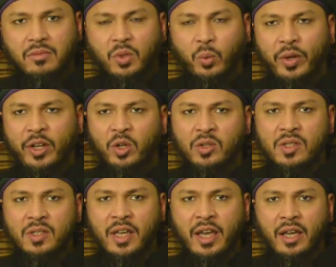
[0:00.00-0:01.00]
We don't
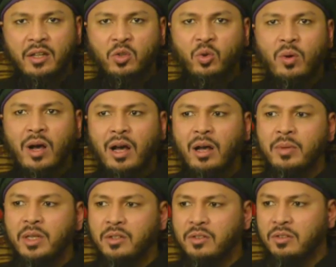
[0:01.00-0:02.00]
say to
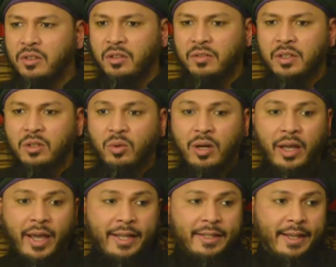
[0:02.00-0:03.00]
Wahhabis even who are
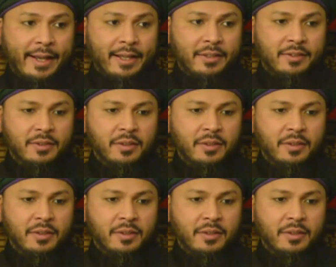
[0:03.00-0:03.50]
hating us